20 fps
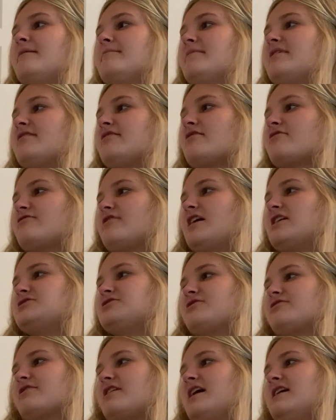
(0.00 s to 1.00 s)
Mrs.
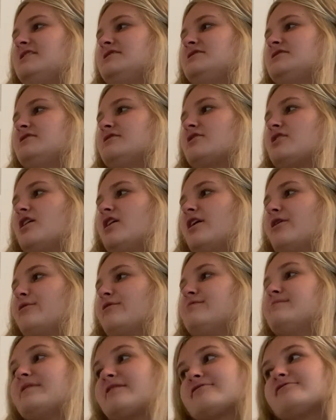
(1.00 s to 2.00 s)
Rogers got into the car
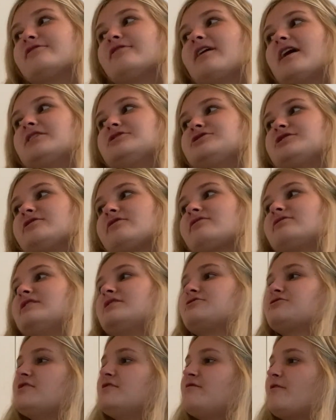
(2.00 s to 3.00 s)
with Mr. Rogers. They
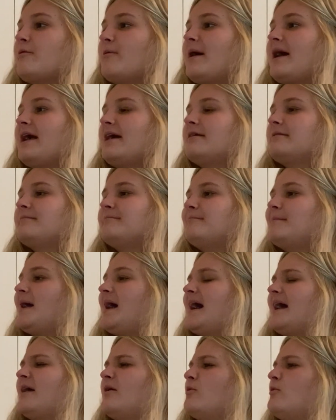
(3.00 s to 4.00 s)
drove away.
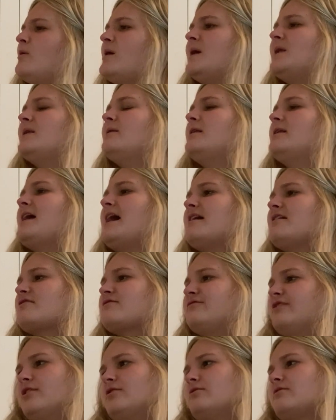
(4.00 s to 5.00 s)
My, what nice
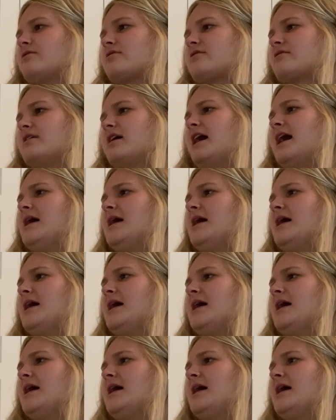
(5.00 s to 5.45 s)
folks.